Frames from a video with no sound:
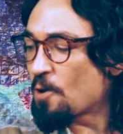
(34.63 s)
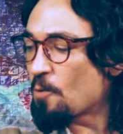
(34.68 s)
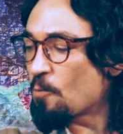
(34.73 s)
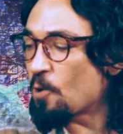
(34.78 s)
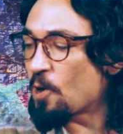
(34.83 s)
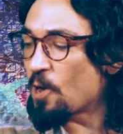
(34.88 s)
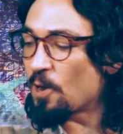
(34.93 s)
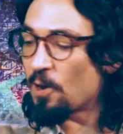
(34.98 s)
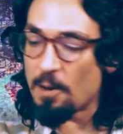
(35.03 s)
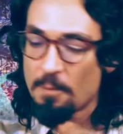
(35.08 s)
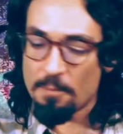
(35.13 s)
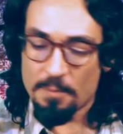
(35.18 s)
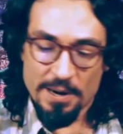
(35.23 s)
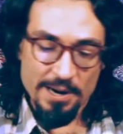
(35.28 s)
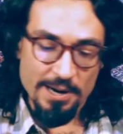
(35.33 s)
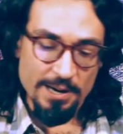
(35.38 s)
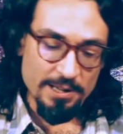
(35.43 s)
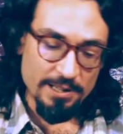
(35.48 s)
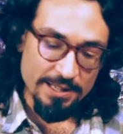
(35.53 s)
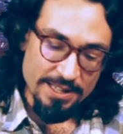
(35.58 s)
Well,
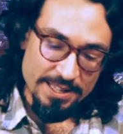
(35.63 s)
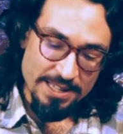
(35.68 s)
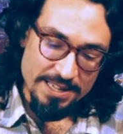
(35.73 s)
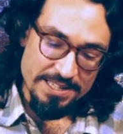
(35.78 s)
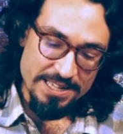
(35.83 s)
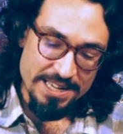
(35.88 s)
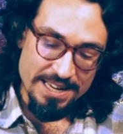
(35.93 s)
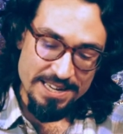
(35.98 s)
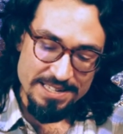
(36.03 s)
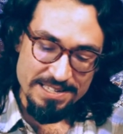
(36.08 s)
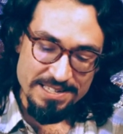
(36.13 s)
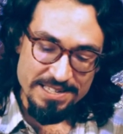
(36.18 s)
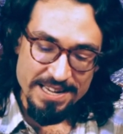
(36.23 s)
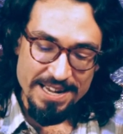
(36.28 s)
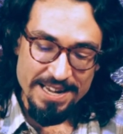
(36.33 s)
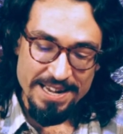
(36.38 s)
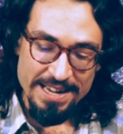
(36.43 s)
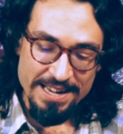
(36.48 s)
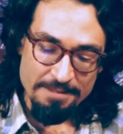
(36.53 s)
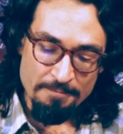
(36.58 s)
apparently the
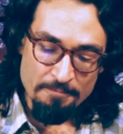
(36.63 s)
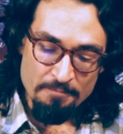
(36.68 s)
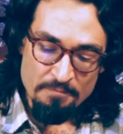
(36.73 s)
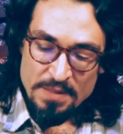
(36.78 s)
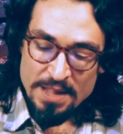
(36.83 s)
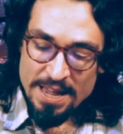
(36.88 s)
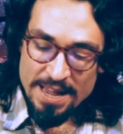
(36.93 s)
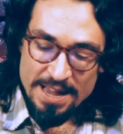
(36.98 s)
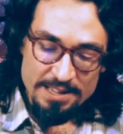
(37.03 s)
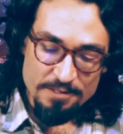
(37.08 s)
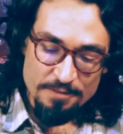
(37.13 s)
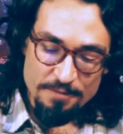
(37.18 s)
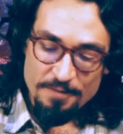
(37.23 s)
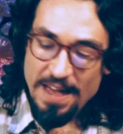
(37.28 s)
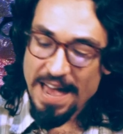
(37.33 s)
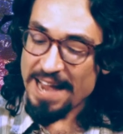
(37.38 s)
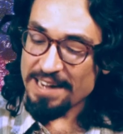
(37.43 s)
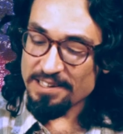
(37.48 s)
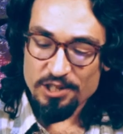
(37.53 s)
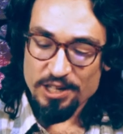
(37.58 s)
Tennessean has
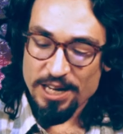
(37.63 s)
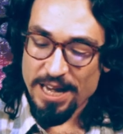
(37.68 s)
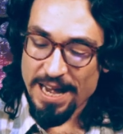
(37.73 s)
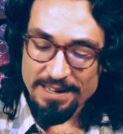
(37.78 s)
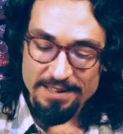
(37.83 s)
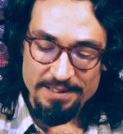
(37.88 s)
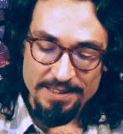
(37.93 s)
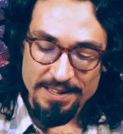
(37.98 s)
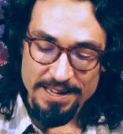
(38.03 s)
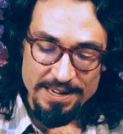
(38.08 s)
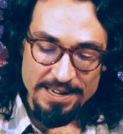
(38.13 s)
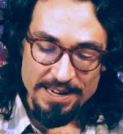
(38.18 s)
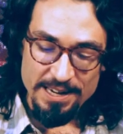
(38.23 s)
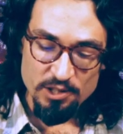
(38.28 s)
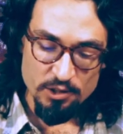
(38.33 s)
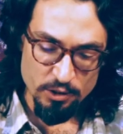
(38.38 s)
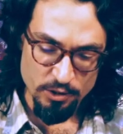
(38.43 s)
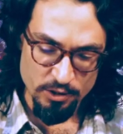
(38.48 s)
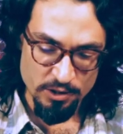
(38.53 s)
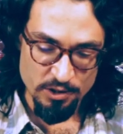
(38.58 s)
fact-checked the
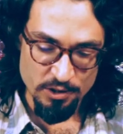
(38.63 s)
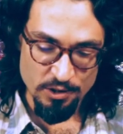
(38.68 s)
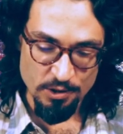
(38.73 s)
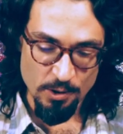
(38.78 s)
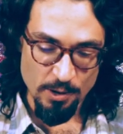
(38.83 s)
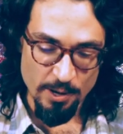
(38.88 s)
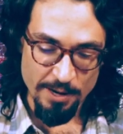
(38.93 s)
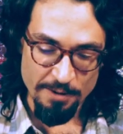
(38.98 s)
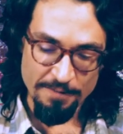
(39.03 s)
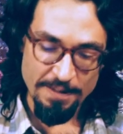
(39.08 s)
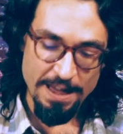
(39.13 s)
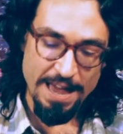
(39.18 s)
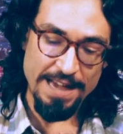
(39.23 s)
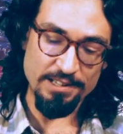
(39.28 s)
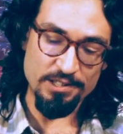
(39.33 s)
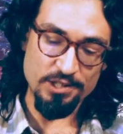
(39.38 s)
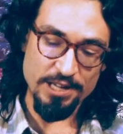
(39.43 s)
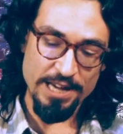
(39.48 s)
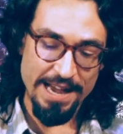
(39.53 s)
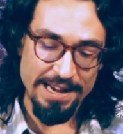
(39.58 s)
initial story.
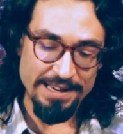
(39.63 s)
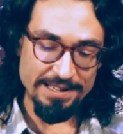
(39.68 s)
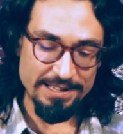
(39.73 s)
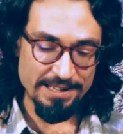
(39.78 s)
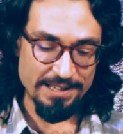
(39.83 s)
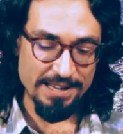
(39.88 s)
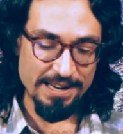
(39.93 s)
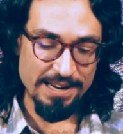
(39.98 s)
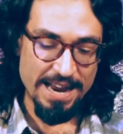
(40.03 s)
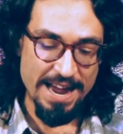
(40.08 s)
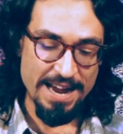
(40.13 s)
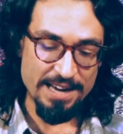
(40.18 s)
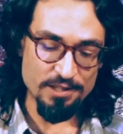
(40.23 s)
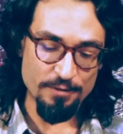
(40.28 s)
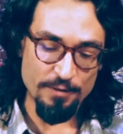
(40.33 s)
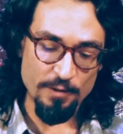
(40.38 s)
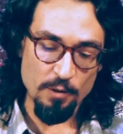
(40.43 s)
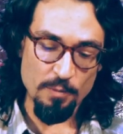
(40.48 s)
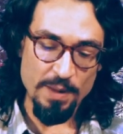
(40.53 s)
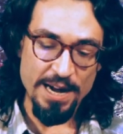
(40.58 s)
Fact-checked. Did the
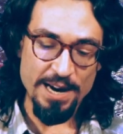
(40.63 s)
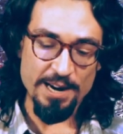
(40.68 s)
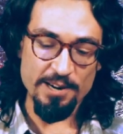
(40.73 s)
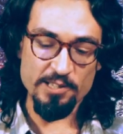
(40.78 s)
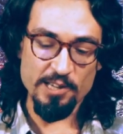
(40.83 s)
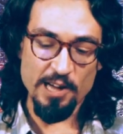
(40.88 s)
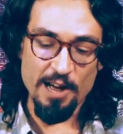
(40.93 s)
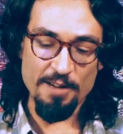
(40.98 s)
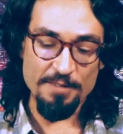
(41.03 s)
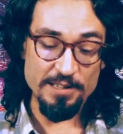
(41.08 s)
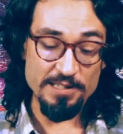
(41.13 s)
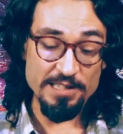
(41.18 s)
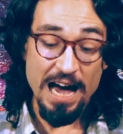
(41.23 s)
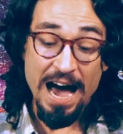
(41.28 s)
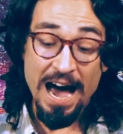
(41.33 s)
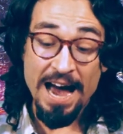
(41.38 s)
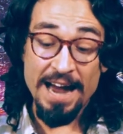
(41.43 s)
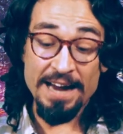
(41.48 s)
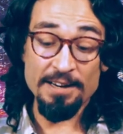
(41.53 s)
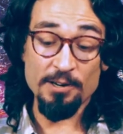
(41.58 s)
Nashville mayor's office
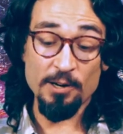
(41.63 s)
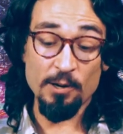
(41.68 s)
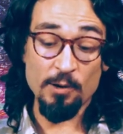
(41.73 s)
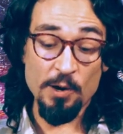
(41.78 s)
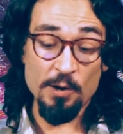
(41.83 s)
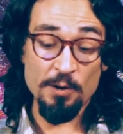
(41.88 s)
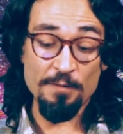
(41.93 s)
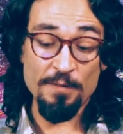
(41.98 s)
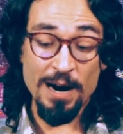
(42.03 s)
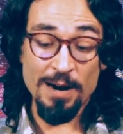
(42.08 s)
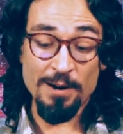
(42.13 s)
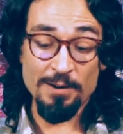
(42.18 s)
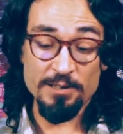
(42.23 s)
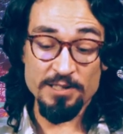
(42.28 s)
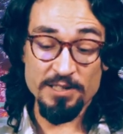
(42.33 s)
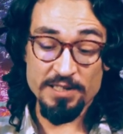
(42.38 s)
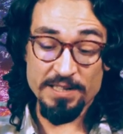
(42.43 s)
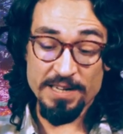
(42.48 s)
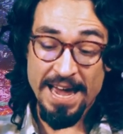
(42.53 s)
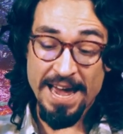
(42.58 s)
hide
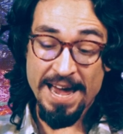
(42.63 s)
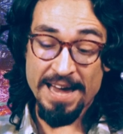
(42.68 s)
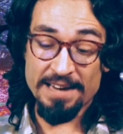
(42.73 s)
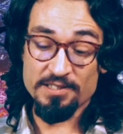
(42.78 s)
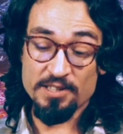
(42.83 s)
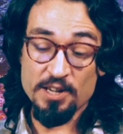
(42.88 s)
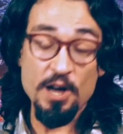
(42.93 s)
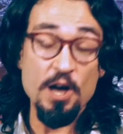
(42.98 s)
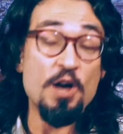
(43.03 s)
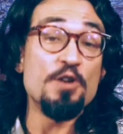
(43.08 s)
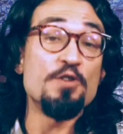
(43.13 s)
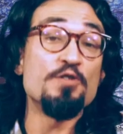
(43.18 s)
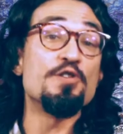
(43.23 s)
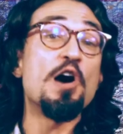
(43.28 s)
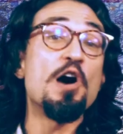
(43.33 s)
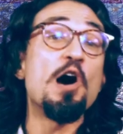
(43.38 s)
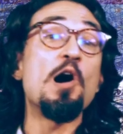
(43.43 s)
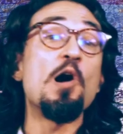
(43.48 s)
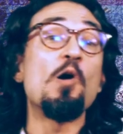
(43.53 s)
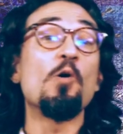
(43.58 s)
coronavirus stats?
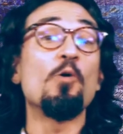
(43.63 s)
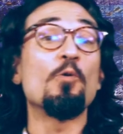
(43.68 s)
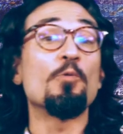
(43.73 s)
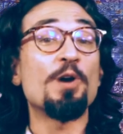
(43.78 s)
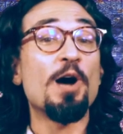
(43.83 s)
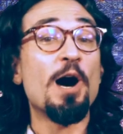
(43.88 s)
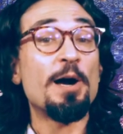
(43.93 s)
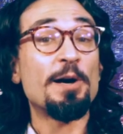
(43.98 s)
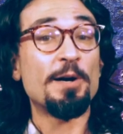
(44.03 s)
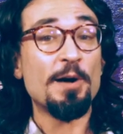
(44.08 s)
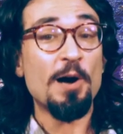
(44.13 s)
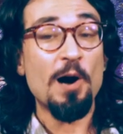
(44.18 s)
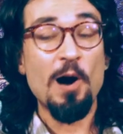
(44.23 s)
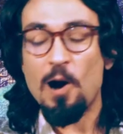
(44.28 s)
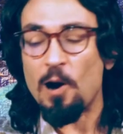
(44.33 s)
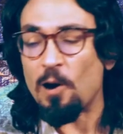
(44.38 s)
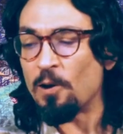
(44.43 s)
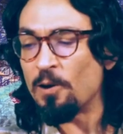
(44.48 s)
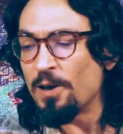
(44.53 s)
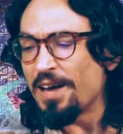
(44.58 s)
No, not at
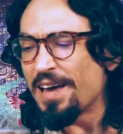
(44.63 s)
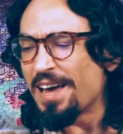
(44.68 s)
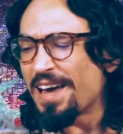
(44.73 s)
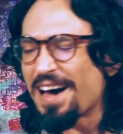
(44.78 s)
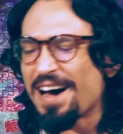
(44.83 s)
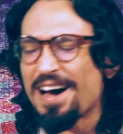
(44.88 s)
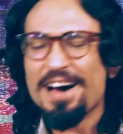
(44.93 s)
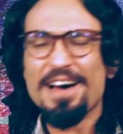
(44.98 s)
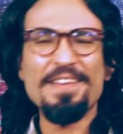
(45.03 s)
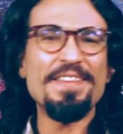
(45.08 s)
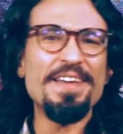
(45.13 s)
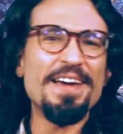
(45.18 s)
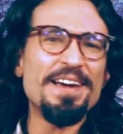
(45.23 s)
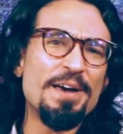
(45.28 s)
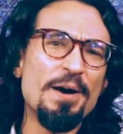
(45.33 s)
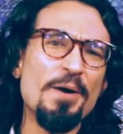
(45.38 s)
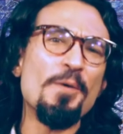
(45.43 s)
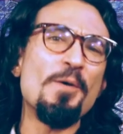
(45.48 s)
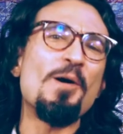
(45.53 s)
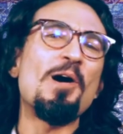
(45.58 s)
all. They
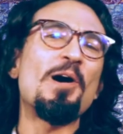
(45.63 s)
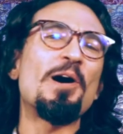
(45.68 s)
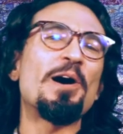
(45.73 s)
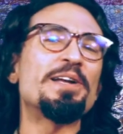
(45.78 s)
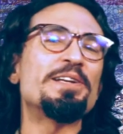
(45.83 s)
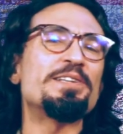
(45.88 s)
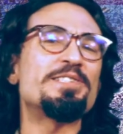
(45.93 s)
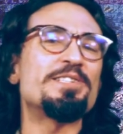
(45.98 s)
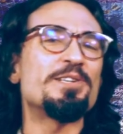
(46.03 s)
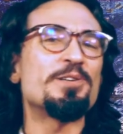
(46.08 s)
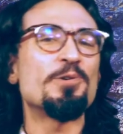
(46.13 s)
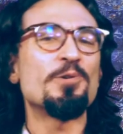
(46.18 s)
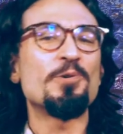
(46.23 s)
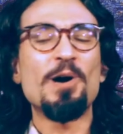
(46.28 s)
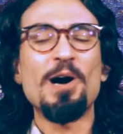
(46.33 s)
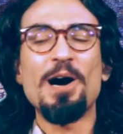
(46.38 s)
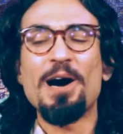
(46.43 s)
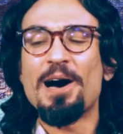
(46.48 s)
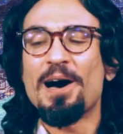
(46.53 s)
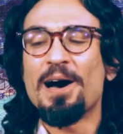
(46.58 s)
go on
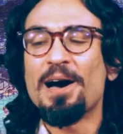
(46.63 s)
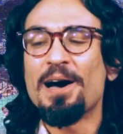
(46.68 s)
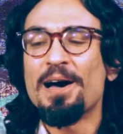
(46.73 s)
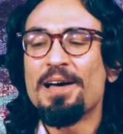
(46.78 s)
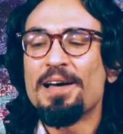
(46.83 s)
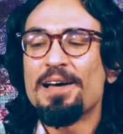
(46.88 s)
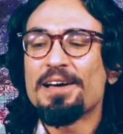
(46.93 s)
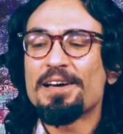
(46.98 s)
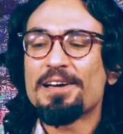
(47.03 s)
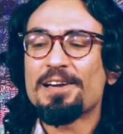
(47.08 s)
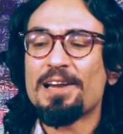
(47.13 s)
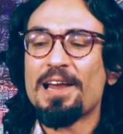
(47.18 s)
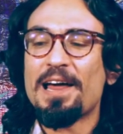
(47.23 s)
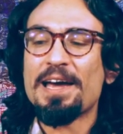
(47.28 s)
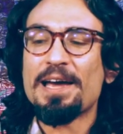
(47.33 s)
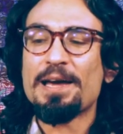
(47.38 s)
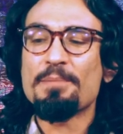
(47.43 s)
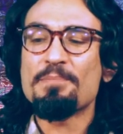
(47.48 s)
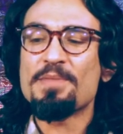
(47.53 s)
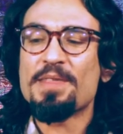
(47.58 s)
to
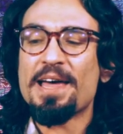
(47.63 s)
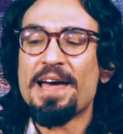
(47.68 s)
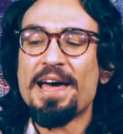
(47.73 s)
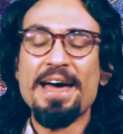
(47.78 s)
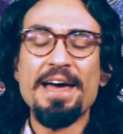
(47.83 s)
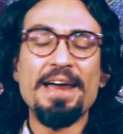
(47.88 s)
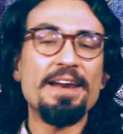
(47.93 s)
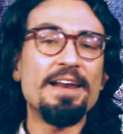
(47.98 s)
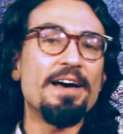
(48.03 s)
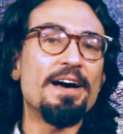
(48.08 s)
claim that